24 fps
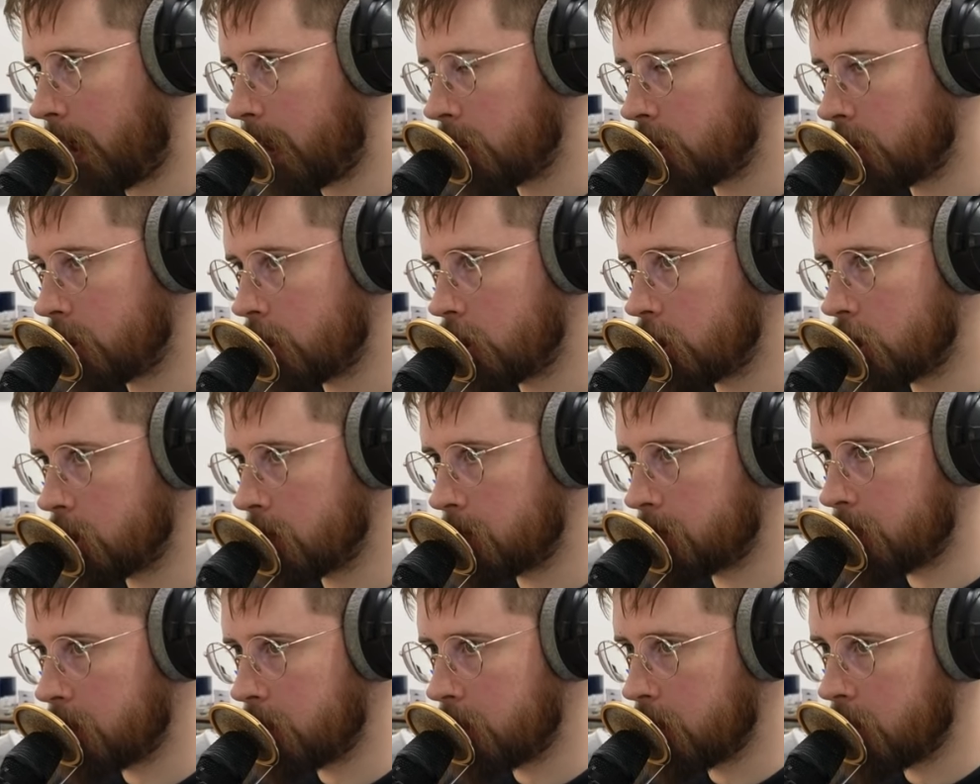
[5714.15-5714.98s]
18
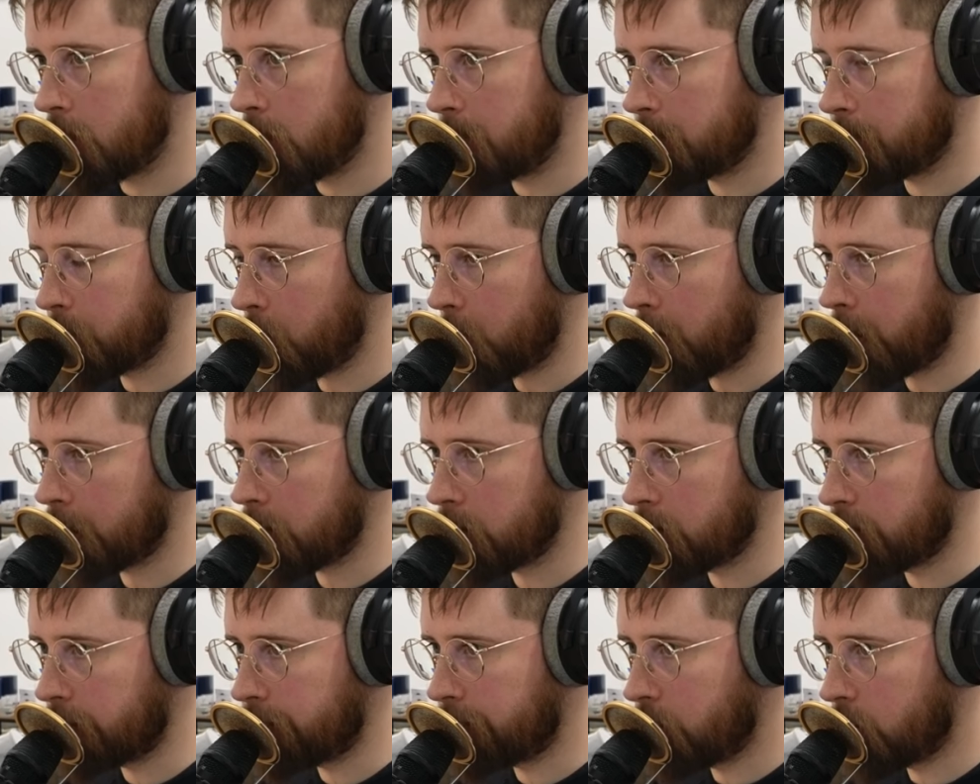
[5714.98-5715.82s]
GPU, or I
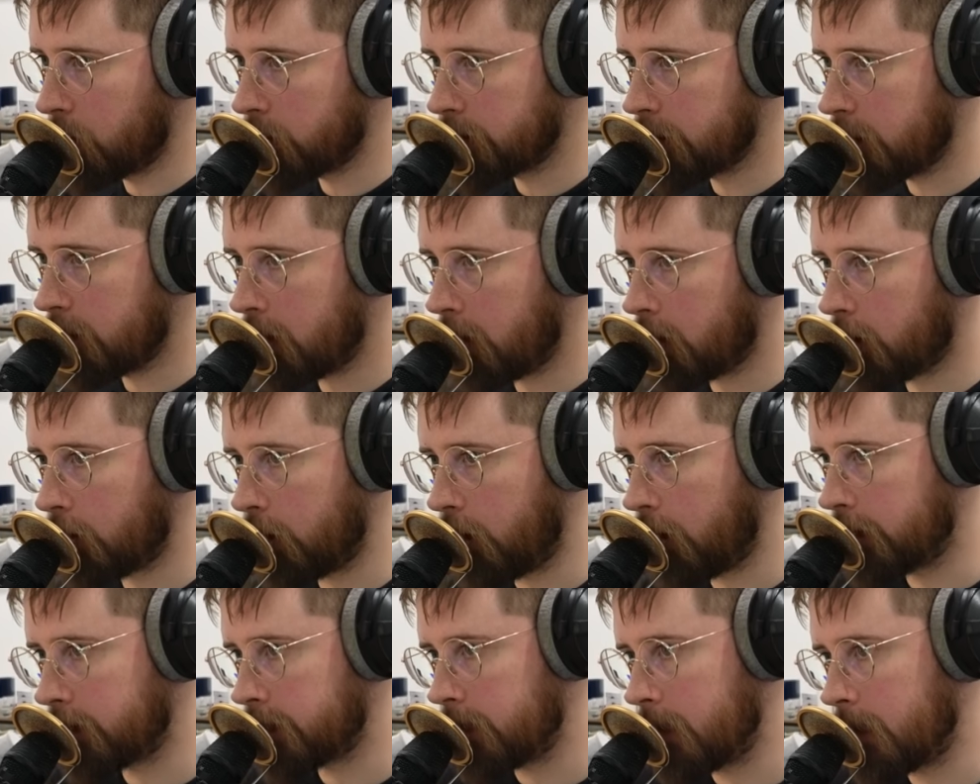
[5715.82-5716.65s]
can do 14 and
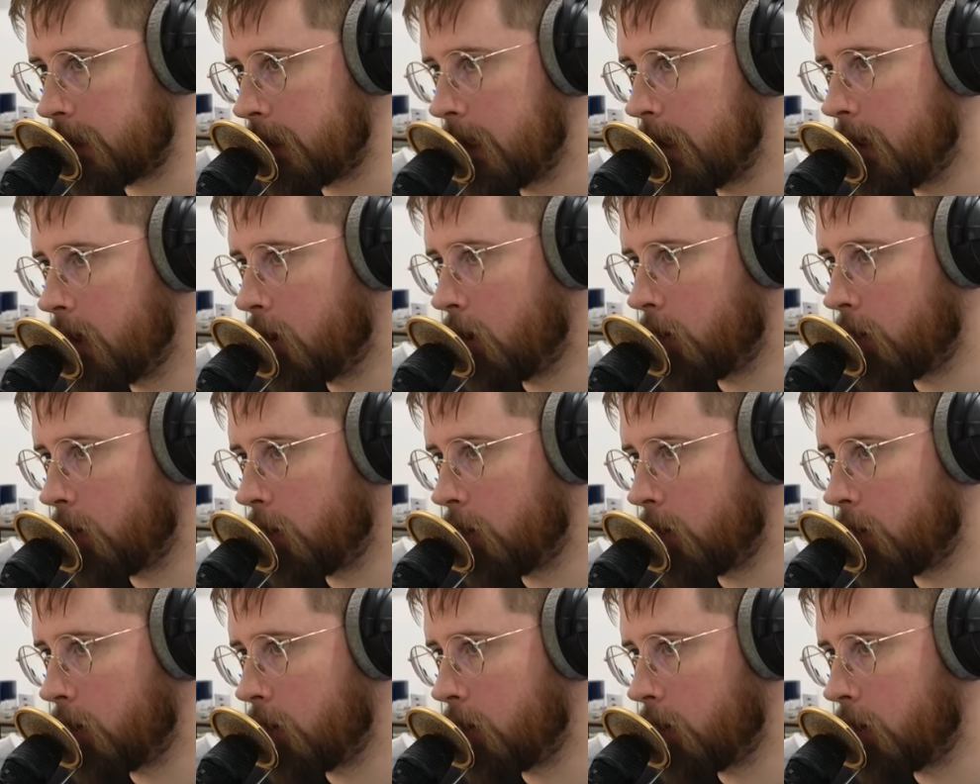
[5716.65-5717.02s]
30,